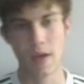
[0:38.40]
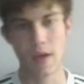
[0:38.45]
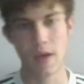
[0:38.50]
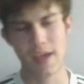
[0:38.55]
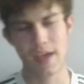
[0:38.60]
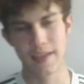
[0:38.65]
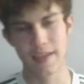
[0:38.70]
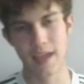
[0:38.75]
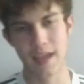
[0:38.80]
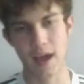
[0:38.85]

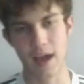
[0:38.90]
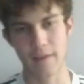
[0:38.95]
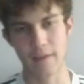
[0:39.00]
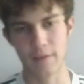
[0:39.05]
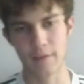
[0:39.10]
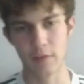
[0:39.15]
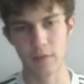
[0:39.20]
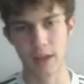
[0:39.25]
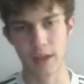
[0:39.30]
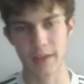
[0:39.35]
yeah, I feel
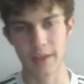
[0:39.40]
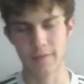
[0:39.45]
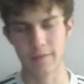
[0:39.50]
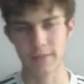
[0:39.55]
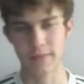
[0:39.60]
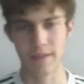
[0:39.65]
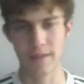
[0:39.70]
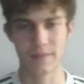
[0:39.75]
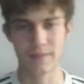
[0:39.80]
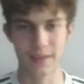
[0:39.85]
like you
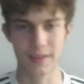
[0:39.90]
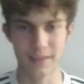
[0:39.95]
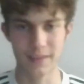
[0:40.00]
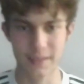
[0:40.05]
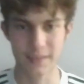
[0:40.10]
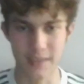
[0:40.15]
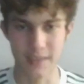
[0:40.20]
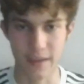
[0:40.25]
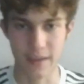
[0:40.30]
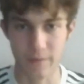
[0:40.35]
definitely need to
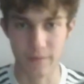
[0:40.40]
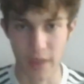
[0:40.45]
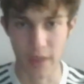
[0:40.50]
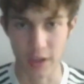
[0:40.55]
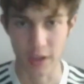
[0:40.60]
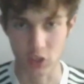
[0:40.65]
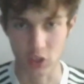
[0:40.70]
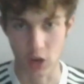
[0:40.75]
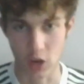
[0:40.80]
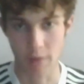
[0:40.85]
give Faye
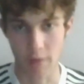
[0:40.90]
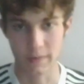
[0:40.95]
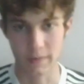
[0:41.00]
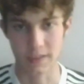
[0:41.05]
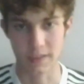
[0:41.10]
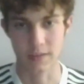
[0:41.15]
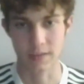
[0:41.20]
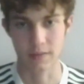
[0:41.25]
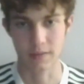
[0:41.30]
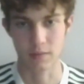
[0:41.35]
Jarvis
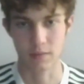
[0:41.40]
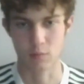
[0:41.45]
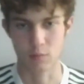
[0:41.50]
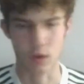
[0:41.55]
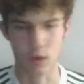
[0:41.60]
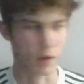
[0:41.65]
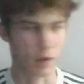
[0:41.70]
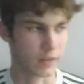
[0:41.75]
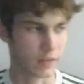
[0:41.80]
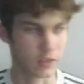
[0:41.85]
his... Well,
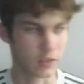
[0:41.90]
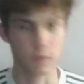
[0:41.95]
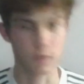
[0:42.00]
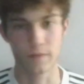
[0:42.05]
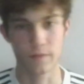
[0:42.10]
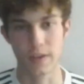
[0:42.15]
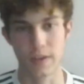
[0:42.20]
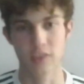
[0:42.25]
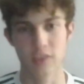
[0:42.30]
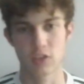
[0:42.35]
it's not
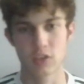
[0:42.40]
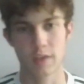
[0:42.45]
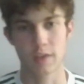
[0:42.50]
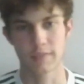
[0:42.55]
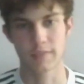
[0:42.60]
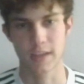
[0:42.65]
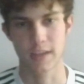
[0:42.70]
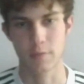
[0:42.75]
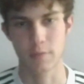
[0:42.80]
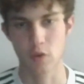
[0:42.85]
Faye Jarvis
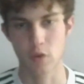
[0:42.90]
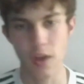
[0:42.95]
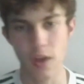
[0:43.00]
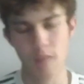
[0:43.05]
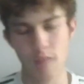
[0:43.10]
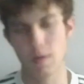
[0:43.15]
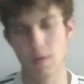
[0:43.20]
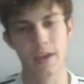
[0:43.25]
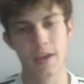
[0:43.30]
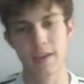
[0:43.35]
anymore. Well,
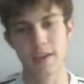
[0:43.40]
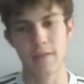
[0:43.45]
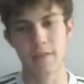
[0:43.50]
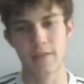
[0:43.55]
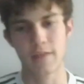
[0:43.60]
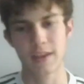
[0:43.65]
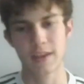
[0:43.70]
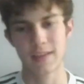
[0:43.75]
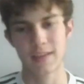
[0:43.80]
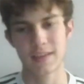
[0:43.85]
you definitely
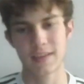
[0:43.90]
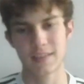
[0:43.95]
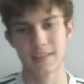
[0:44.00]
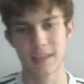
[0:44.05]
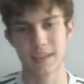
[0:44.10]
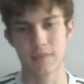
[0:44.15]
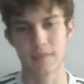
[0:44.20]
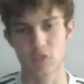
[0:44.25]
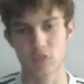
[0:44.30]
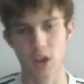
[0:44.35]
need to give
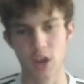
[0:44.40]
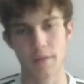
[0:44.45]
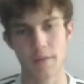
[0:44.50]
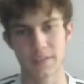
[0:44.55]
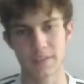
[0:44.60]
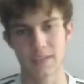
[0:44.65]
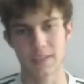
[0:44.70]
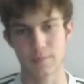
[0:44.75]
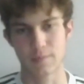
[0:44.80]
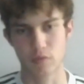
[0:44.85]
Jarvis his
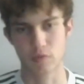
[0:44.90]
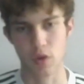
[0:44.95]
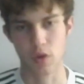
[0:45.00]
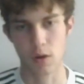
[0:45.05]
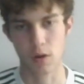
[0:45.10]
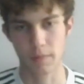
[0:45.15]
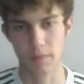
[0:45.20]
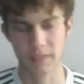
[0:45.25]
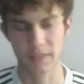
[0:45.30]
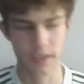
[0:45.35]

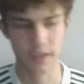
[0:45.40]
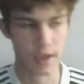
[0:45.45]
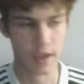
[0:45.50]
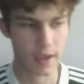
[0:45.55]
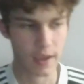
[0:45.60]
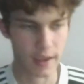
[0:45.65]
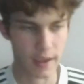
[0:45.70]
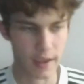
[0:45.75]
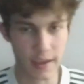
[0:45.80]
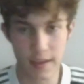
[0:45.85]
props.
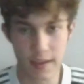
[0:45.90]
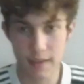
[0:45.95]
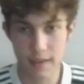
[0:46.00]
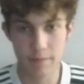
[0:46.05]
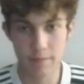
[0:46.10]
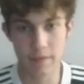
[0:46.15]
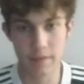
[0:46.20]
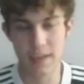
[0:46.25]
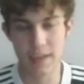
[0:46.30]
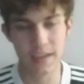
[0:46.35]

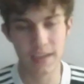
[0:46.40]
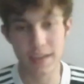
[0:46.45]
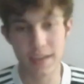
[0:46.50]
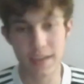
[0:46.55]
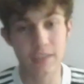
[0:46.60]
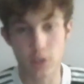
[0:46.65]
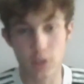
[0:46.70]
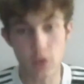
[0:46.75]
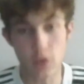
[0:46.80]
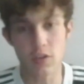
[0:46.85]
He's
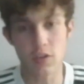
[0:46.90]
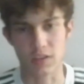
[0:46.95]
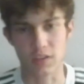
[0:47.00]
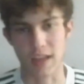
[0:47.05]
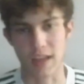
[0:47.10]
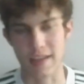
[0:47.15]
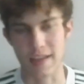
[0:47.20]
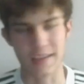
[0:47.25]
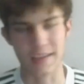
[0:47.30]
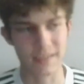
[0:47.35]
good. Like,
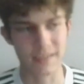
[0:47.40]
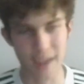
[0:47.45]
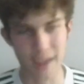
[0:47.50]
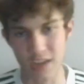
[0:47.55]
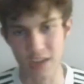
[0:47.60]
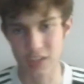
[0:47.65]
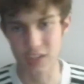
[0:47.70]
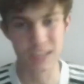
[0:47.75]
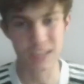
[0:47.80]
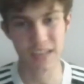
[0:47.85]
he's
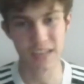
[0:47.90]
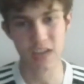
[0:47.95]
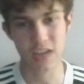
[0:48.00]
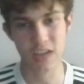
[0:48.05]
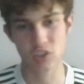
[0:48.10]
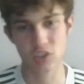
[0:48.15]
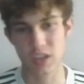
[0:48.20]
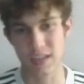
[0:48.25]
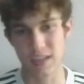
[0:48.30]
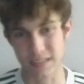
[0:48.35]
actually
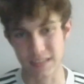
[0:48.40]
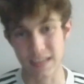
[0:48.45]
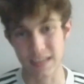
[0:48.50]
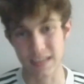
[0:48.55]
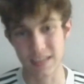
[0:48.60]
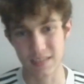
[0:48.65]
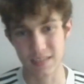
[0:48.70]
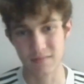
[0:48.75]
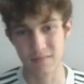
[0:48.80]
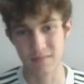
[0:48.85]
a
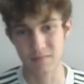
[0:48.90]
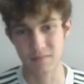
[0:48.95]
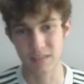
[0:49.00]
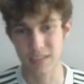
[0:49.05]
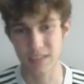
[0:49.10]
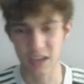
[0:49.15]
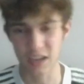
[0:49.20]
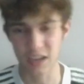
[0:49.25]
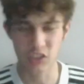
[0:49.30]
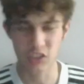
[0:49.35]
decent
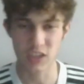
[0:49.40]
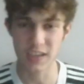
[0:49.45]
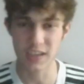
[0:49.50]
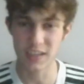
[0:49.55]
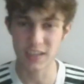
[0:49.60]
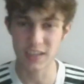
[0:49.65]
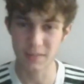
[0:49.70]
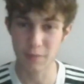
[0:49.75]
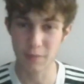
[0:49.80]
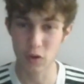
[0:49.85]

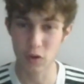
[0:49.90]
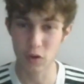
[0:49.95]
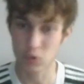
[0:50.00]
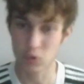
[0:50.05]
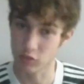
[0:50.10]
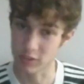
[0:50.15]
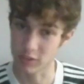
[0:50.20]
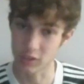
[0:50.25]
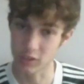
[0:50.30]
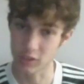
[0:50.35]
boxer. He's
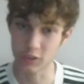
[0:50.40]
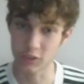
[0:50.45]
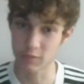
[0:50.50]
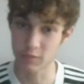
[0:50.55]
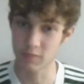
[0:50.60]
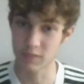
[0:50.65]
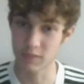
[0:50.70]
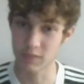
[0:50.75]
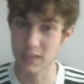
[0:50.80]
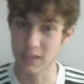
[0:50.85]
got some
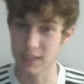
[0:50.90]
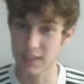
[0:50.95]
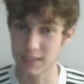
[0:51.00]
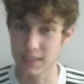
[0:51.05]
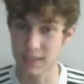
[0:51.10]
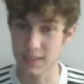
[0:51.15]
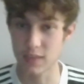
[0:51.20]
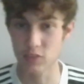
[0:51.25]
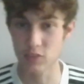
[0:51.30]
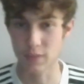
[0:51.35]
decent
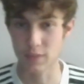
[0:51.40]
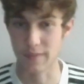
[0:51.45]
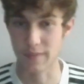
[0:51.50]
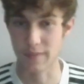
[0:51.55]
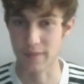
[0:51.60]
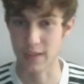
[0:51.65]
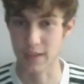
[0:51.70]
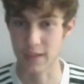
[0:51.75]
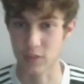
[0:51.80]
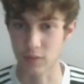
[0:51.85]
skills, to be fair
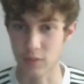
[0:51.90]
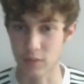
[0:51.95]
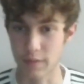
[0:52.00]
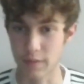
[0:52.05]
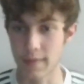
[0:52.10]
to him.